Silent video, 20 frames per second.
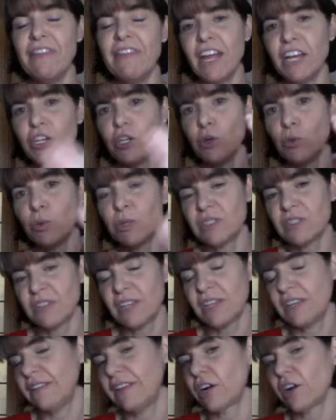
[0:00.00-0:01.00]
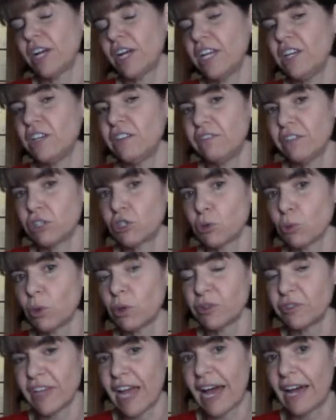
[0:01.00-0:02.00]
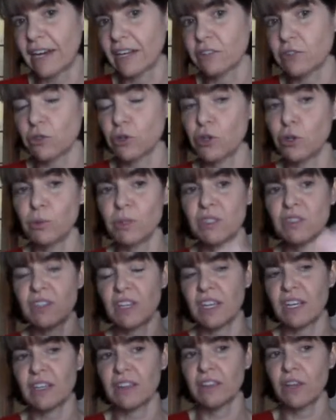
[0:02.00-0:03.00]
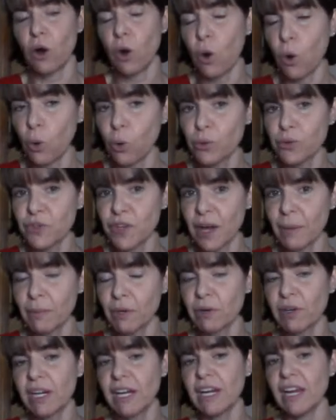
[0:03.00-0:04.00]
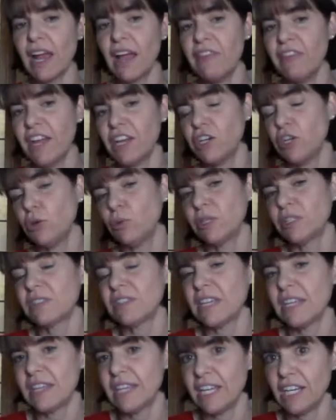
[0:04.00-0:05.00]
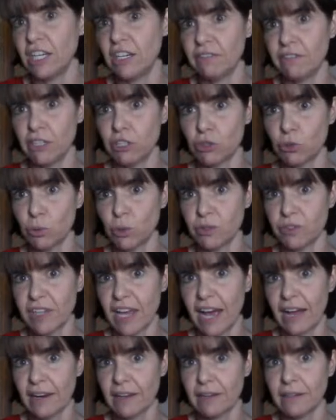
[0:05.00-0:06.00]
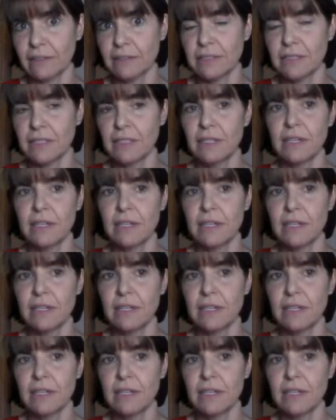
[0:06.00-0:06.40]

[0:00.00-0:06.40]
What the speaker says: and then you would see their individual data. So you would see the whole summary, and then you would see the individual data.